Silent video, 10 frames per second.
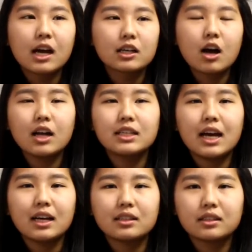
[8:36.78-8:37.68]

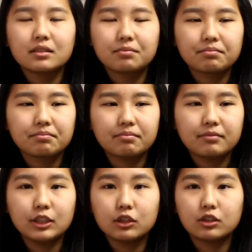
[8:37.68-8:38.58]
Contact
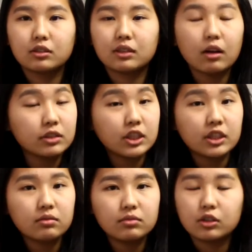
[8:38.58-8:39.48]
your
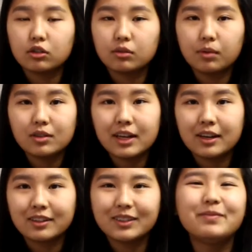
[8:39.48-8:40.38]
LTG, your bulletin
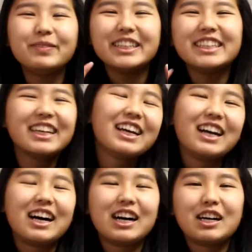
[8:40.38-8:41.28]
editor, me.
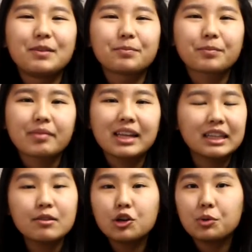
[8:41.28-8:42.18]
Let
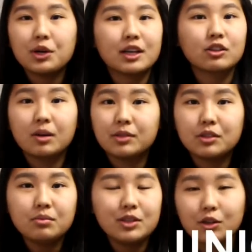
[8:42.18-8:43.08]
them know what you guys are up
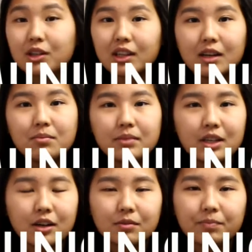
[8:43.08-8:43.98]
to, your club, you
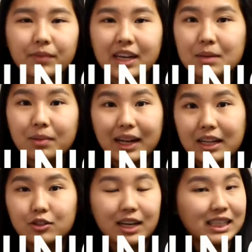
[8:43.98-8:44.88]
know, any
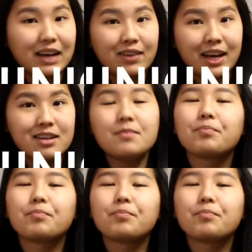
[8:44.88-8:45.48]
plans you guys have ahead.